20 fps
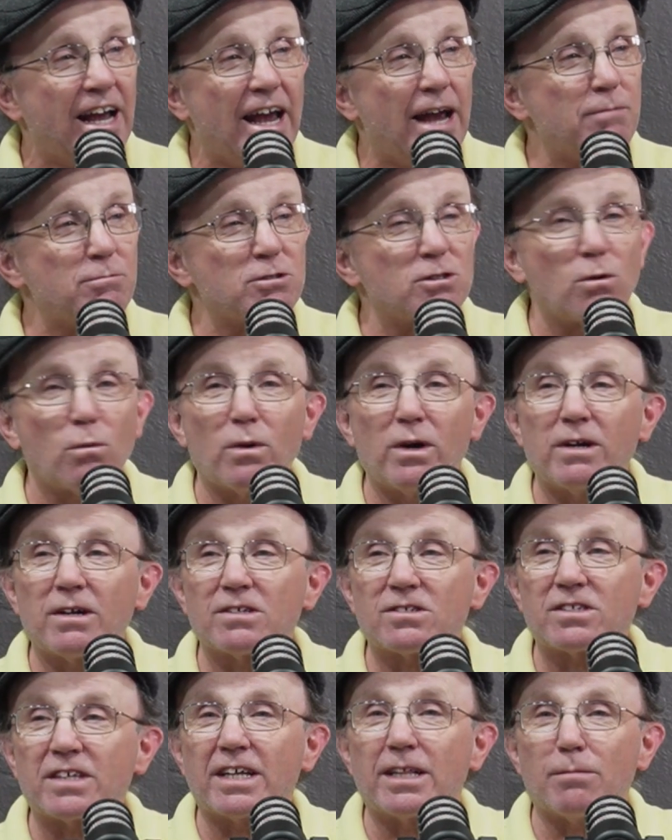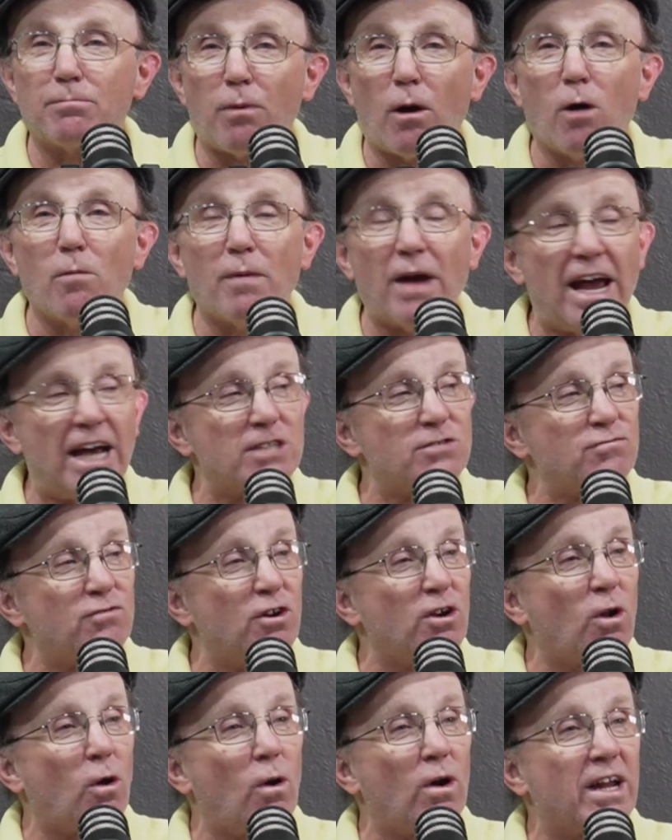It was the weirdest thing. The Pope asked
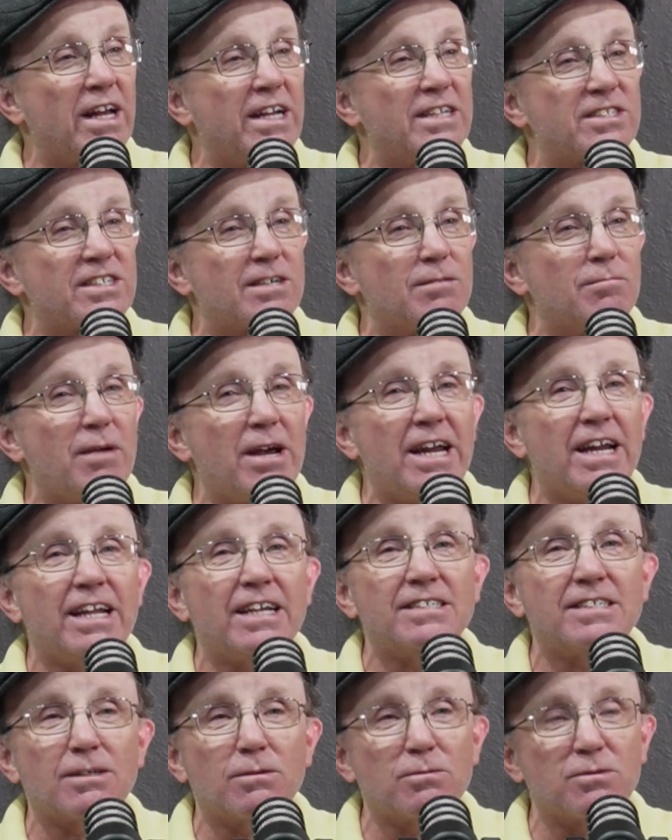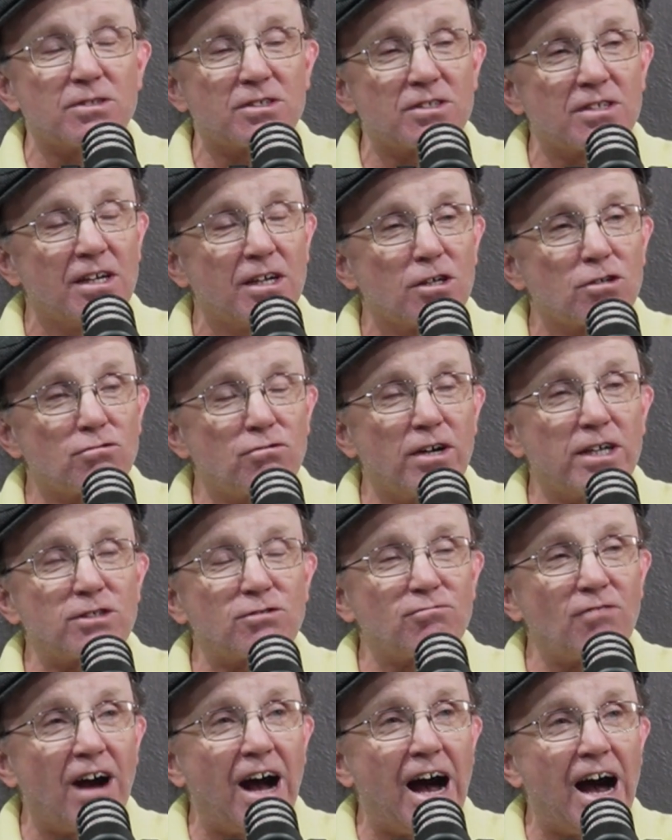for an audience of comedians. It was
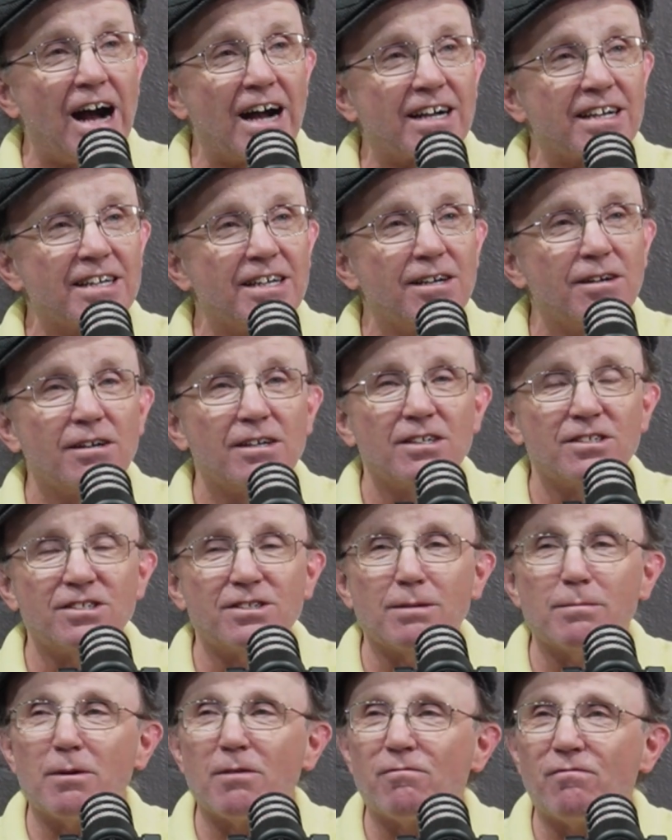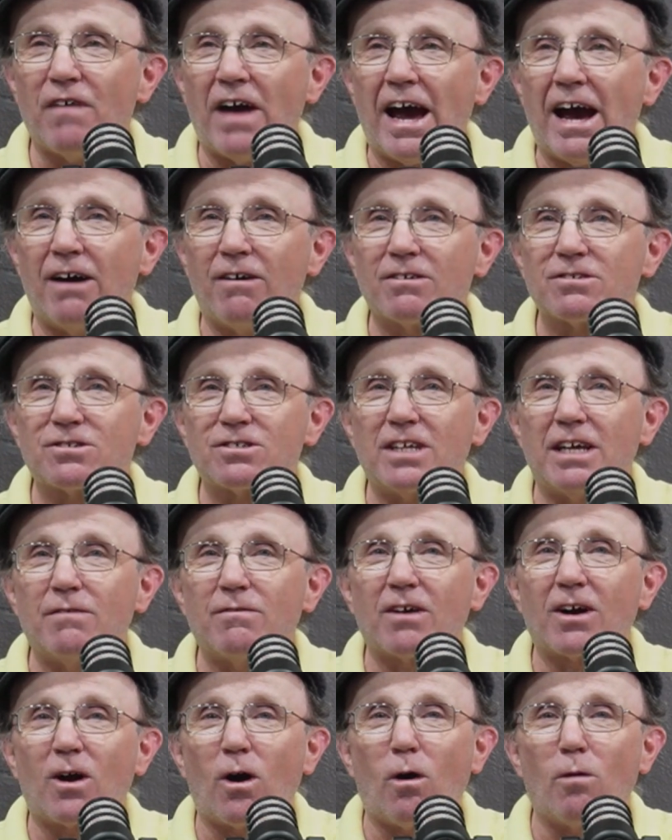Chris Rock, Jimmy Fallon,
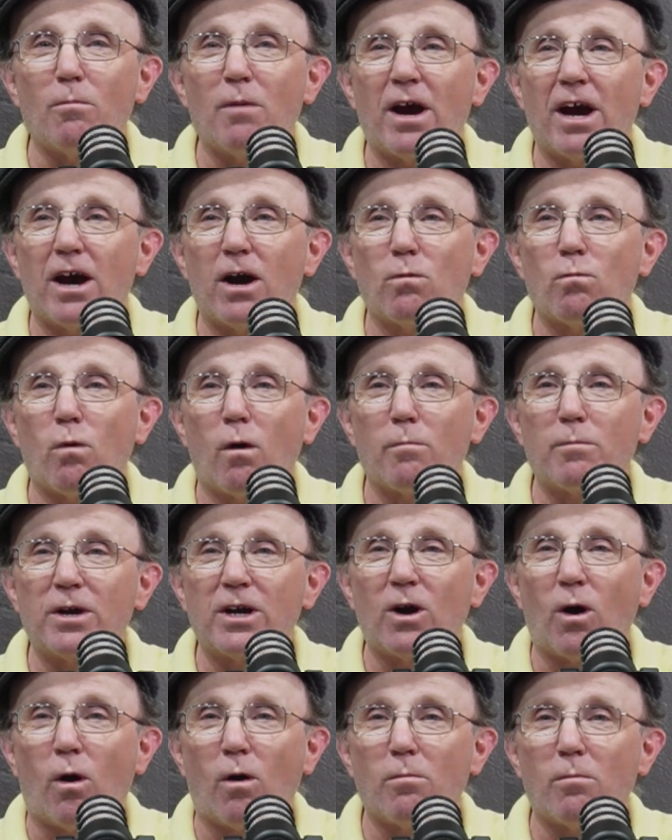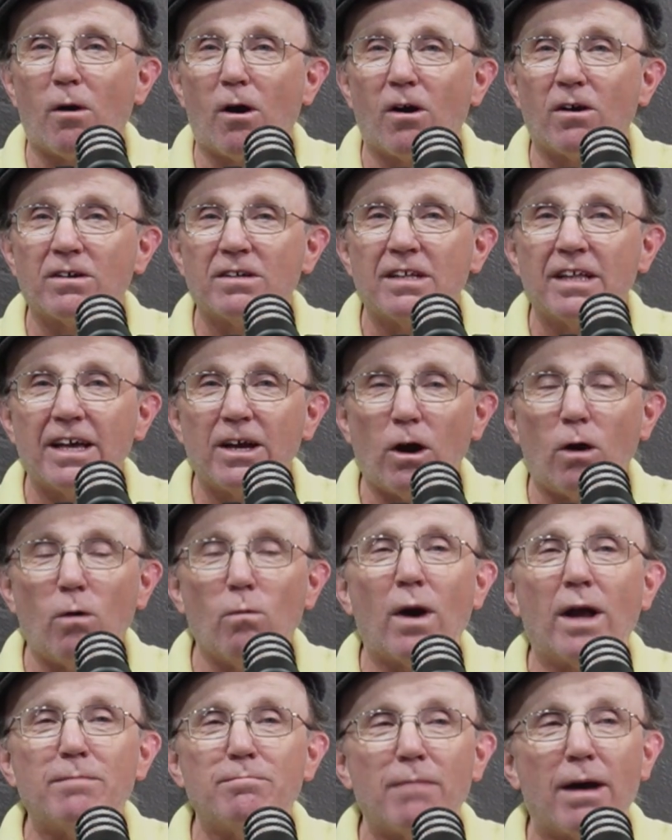Stephen Colbert, Whoopi Goldberg. You know
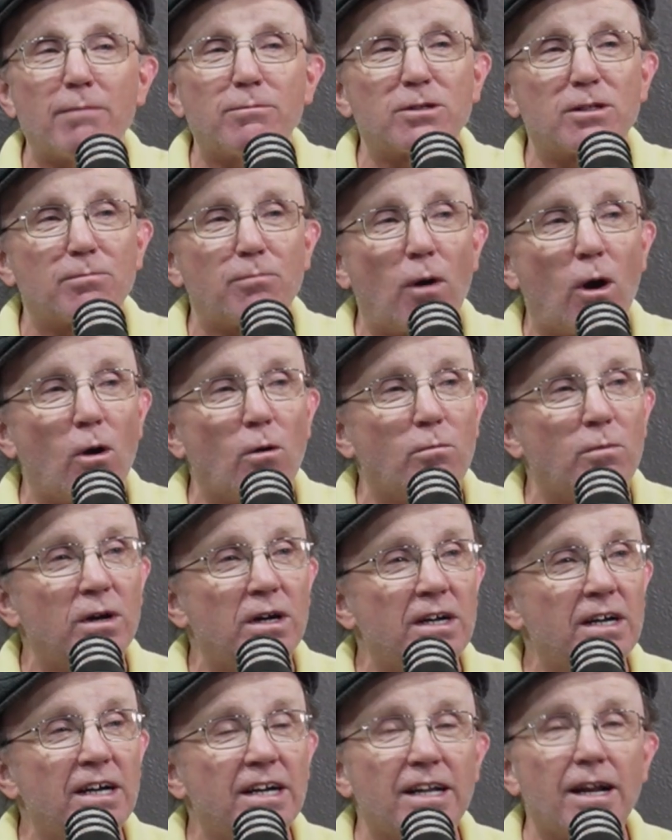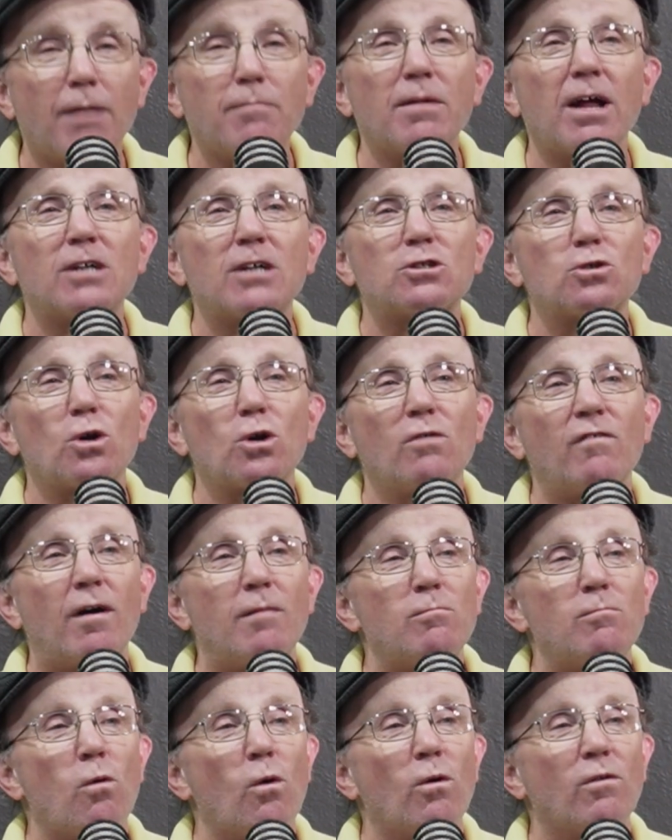what? Met with the Pope. And I'm not sure if
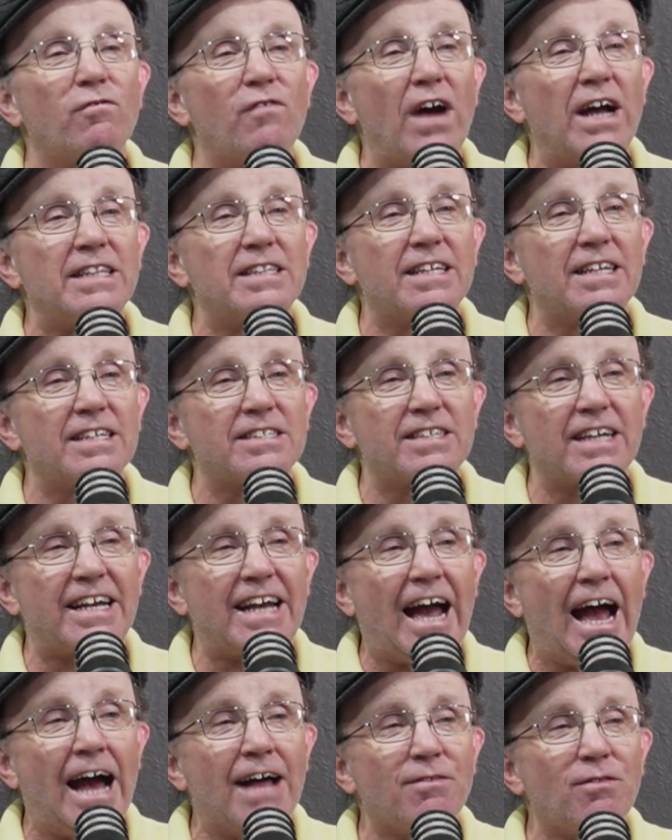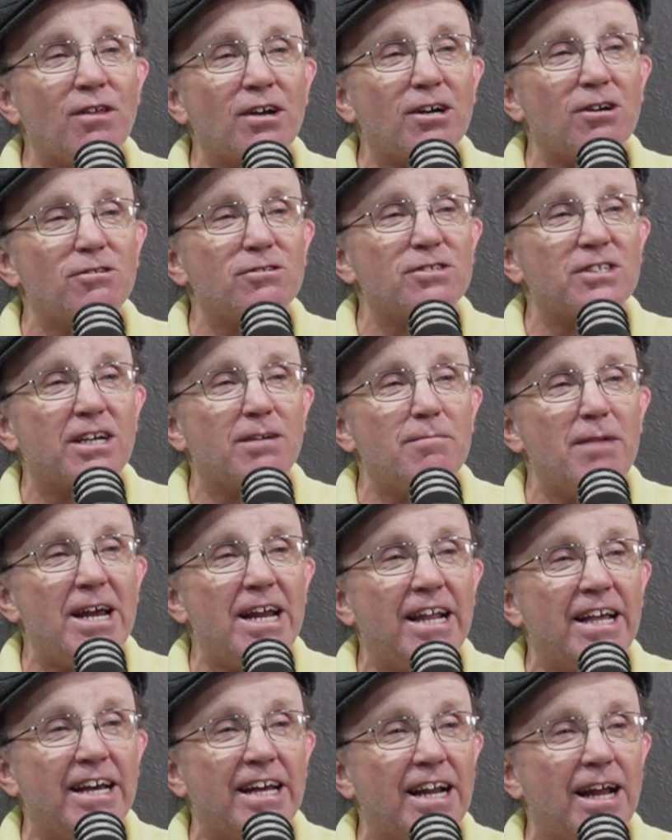I'm more offended as a Catholic or as a
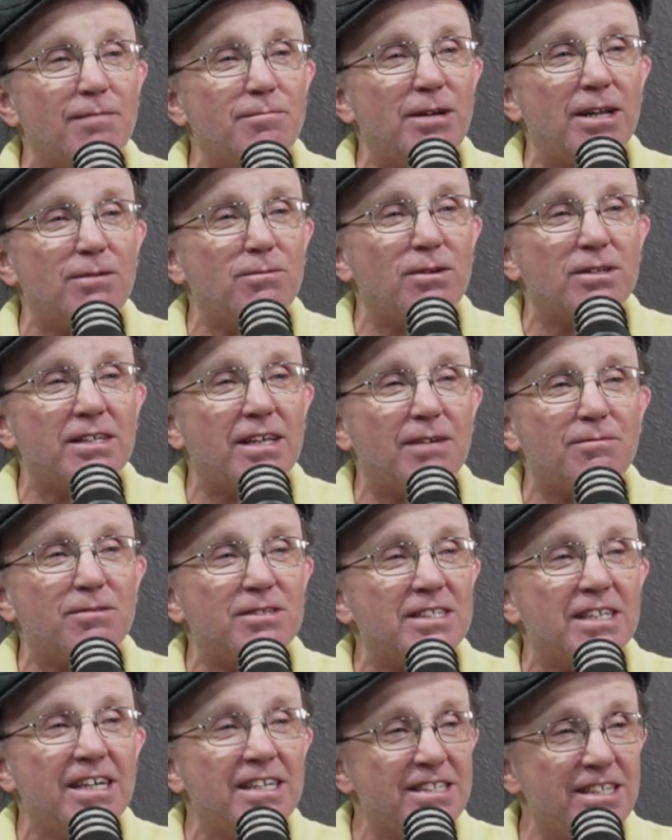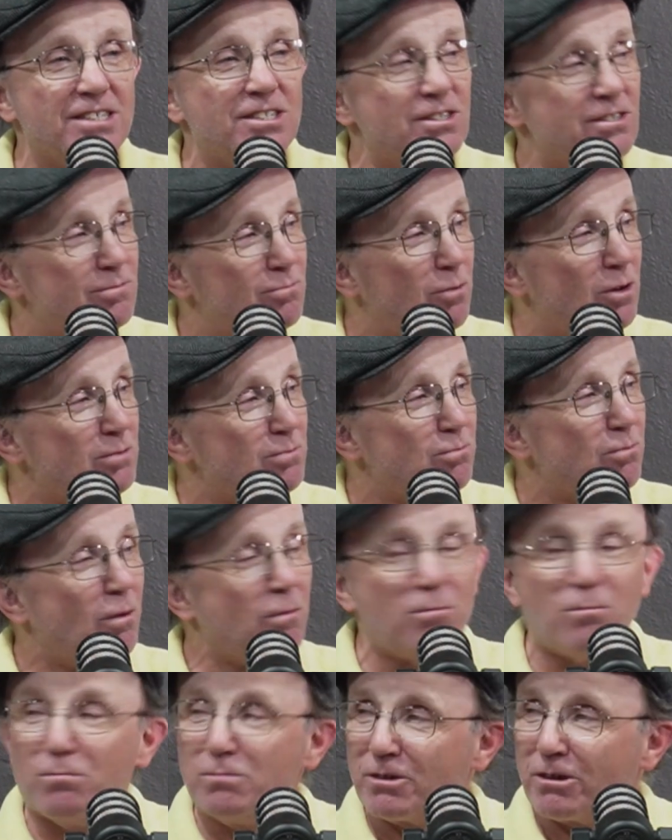comedian. I mean, it was. Did you?
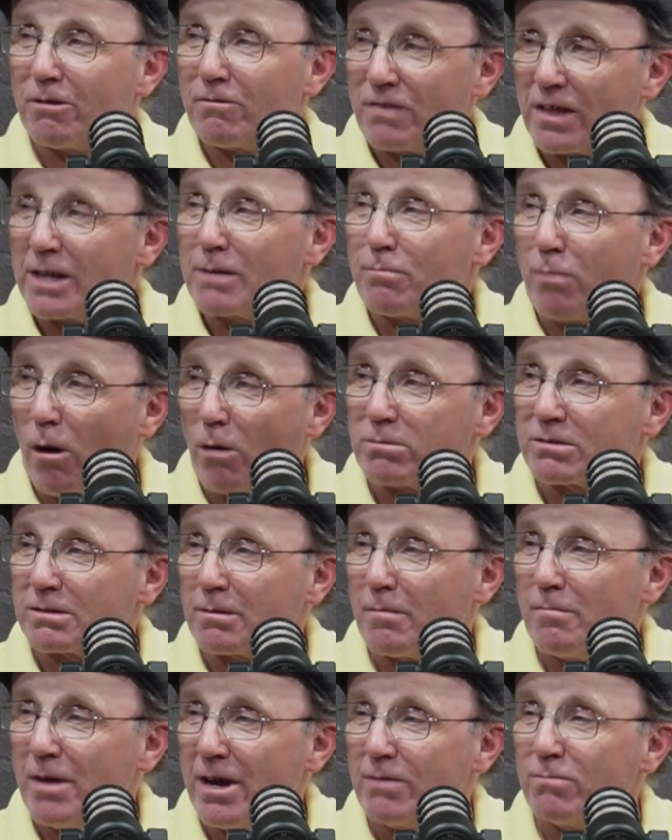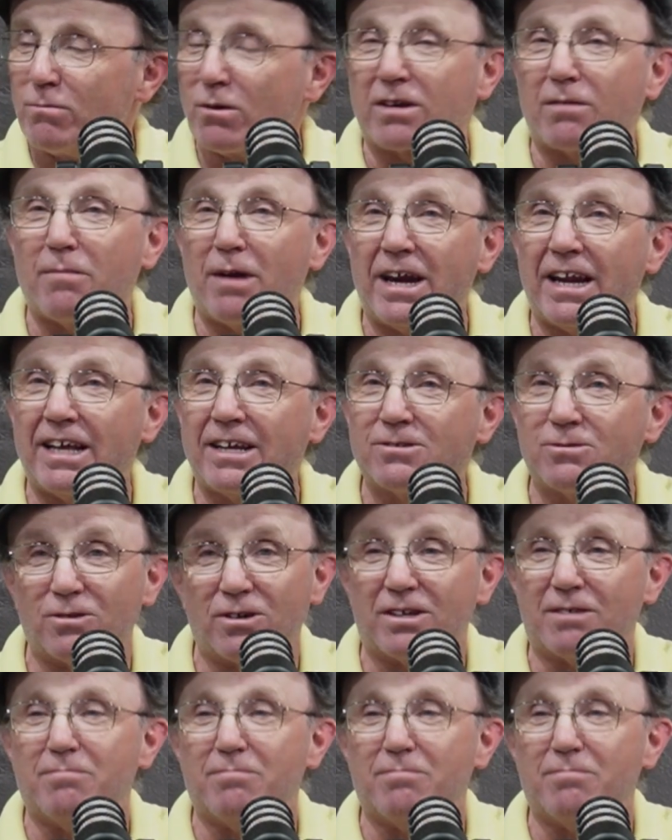What do you think the Pope should be meeting with comedians, or